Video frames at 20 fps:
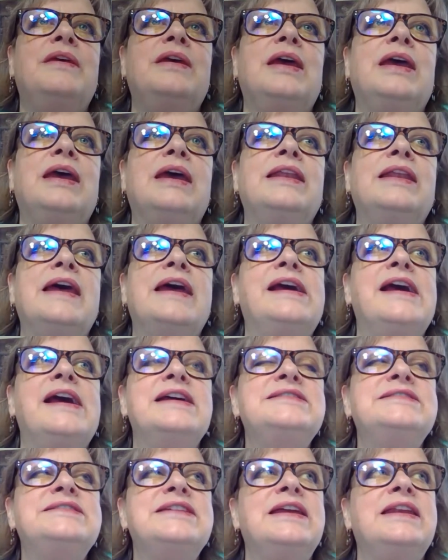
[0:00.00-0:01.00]
And like I
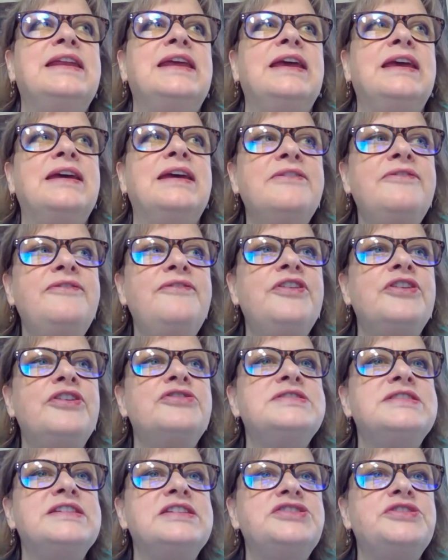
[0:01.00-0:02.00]
said, if your
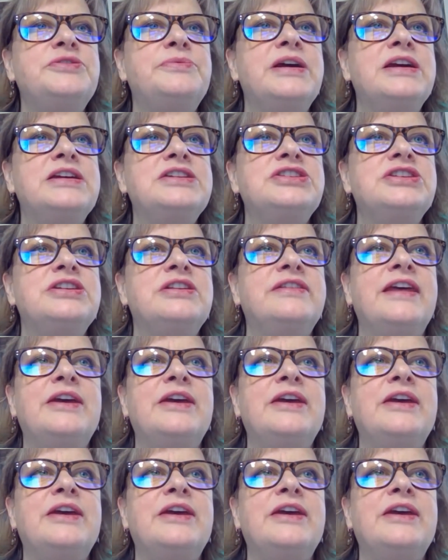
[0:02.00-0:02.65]
situation,